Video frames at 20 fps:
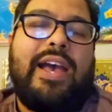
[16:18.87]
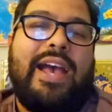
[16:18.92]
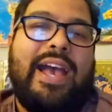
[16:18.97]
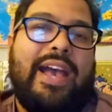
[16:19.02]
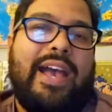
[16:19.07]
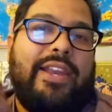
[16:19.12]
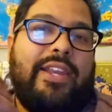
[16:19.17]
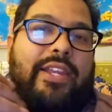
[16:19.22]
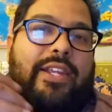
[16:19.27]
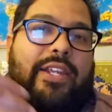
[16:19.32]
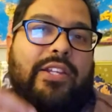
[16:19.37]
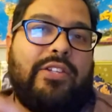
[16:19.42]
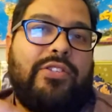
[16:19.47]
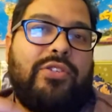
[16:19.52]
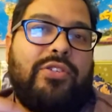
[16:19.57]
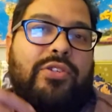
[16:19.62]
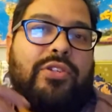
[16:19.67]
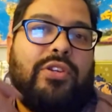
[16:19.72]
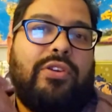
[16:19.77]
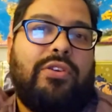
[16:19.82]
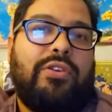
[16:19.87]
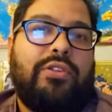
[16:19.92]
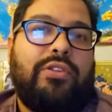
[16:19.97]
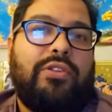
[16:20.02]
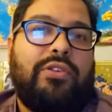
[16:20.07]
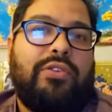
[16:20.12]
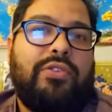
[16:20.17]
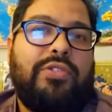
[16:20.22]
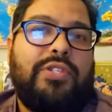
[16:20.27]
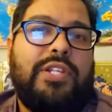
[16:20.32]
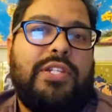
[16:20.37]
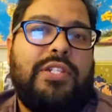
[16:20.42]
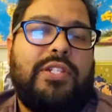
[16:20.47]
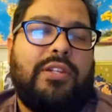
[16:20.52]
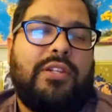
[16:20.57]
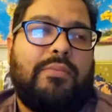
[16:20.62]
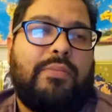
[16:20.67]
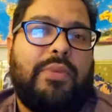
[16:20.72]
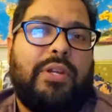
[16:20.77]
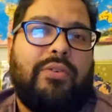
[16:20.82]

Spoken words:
adding into their little system.